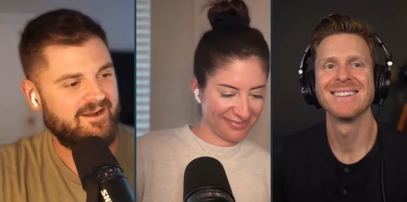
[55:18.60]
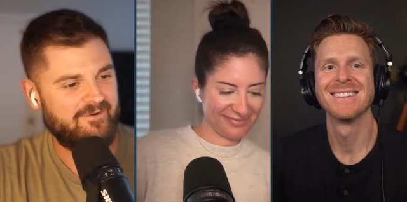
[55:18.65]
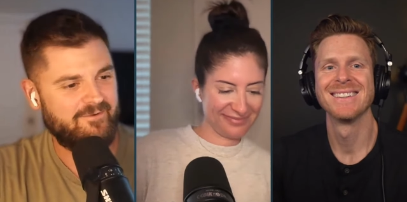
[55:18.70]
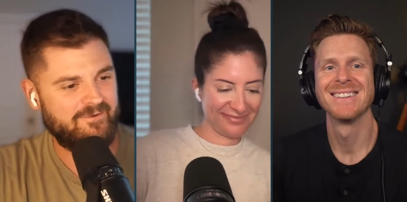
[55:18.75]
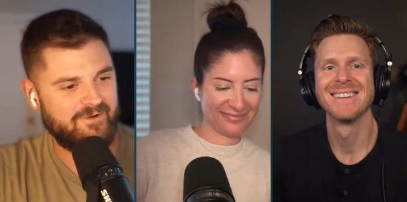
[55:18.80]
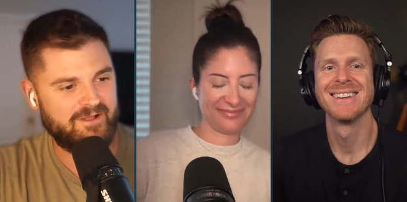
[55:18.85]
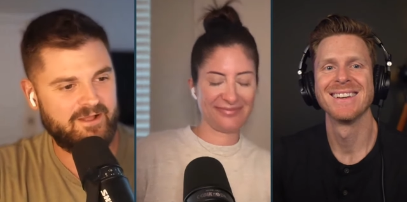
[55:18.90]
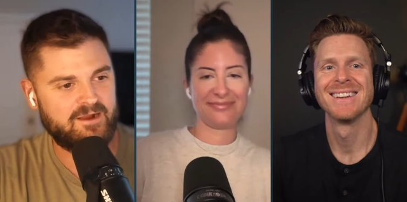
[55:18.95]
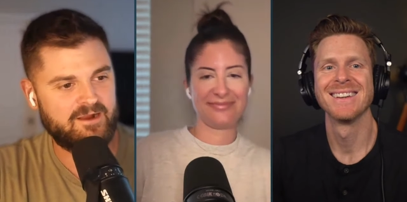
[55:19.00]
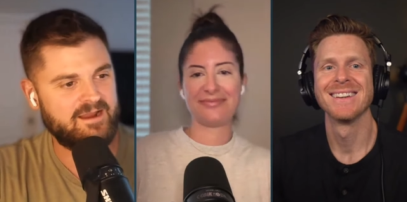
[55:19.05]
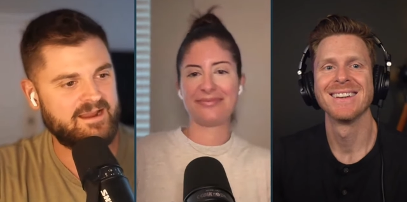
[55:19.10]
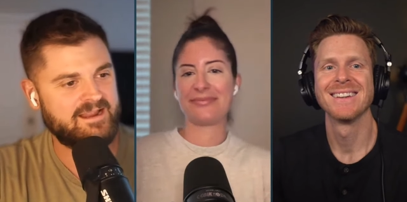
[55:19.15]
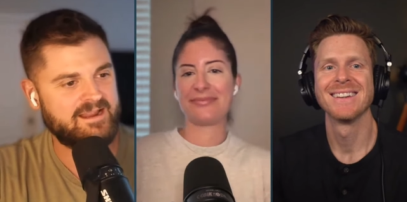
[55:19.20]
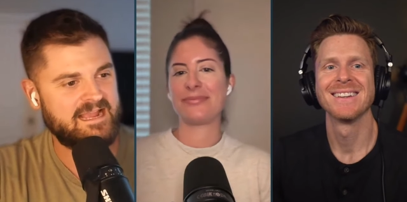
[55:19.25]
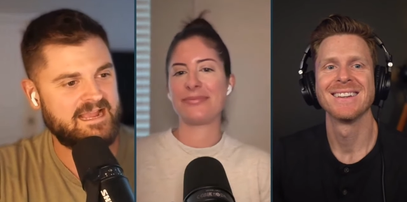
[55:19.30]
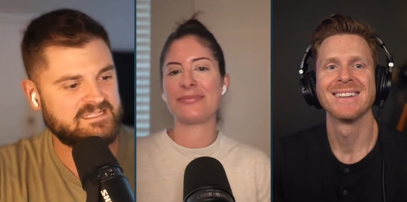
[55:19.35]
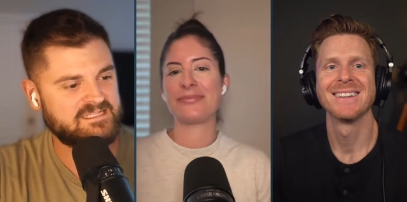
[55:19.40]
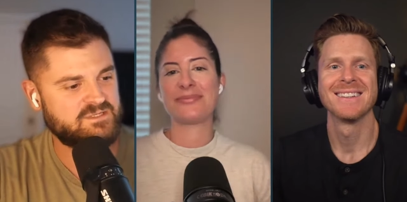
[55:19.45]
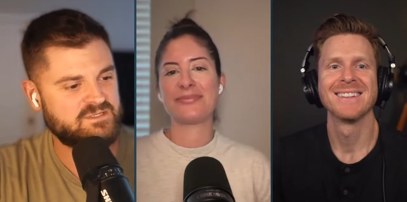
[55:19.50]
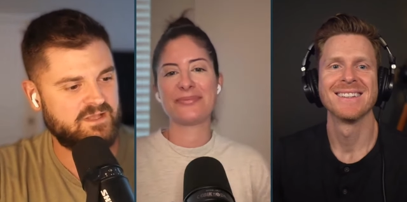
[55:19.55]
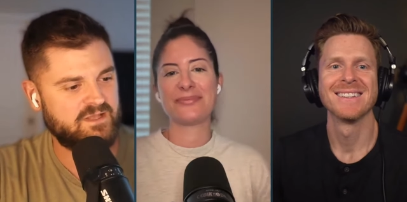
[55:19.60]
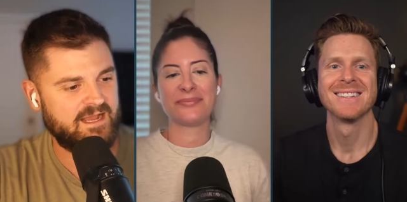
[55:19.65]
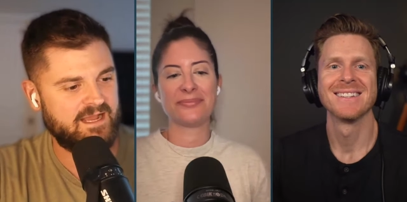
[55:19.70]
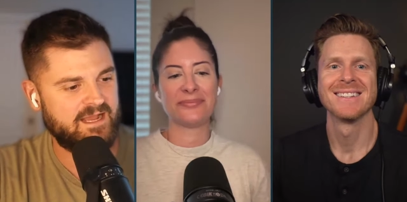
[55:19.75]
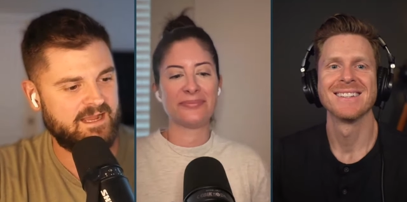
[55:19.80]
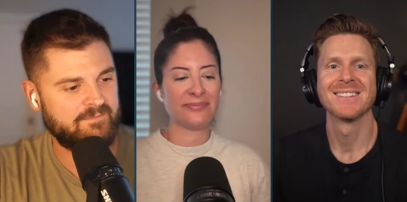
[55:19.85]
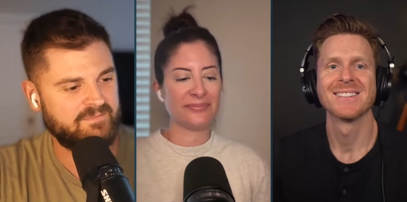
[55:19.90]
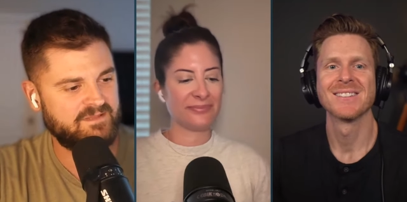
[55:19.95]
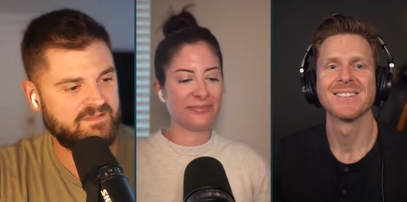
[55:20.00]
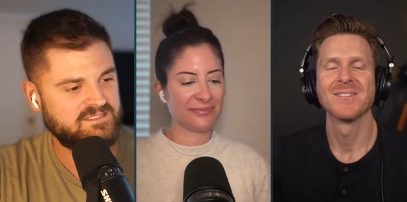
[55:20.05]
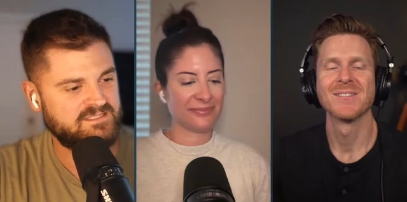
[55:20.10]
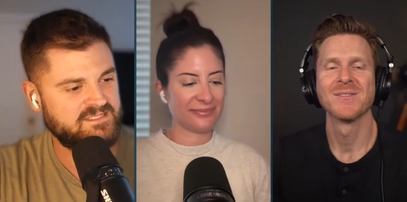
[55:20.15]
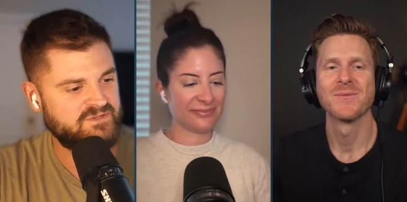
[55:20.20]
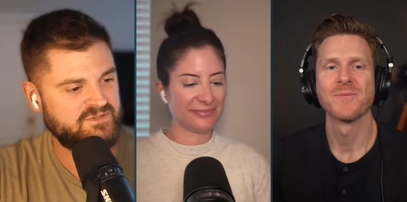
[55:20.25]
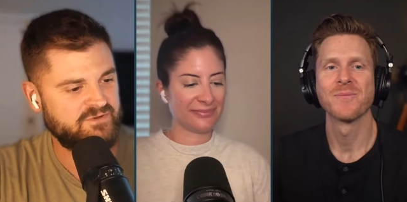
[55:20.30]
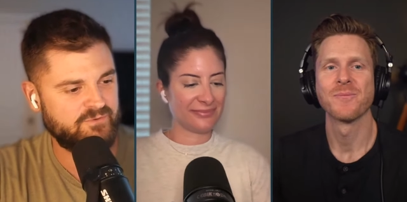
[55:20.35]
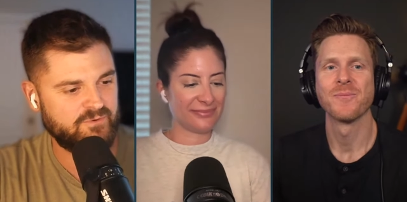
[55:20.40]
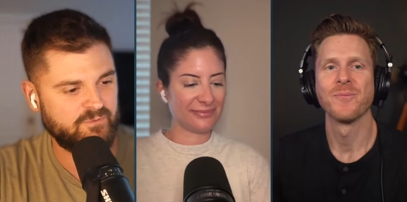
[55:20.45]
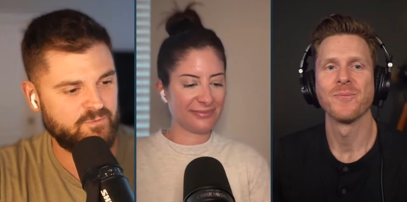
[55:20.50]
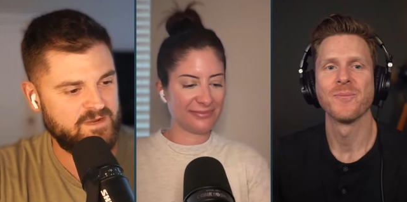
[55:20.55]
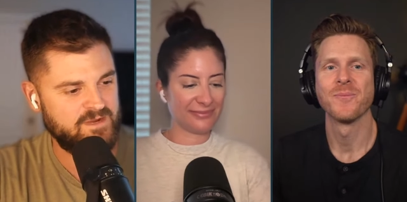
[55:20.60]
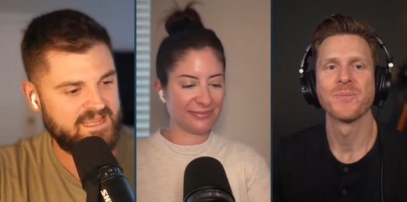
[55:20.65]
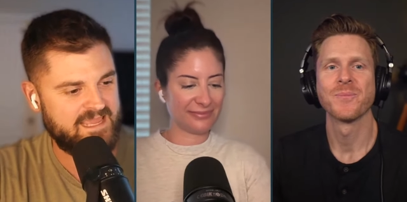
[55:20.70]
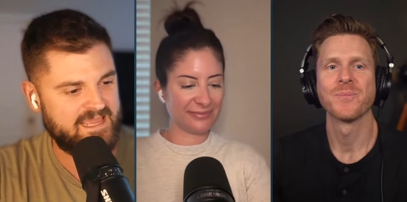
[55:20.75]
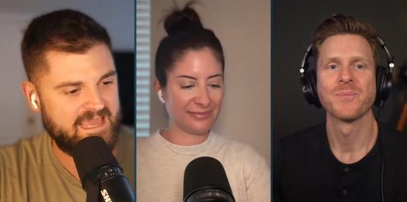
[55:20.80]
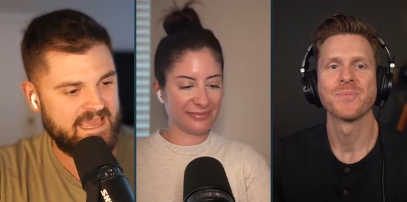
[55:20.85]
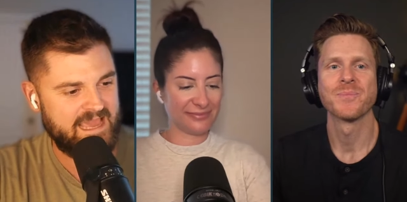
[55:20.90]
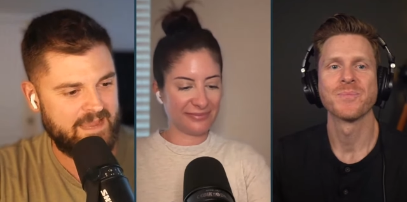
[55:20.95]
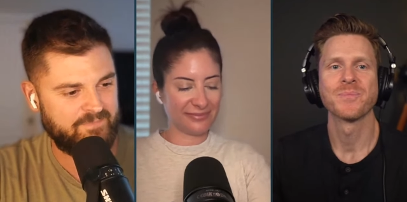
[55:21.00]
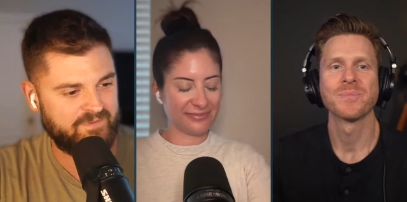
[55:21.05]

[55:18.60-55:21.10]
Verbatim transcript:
Speaker 1: Well, all right, guys, let's do a recap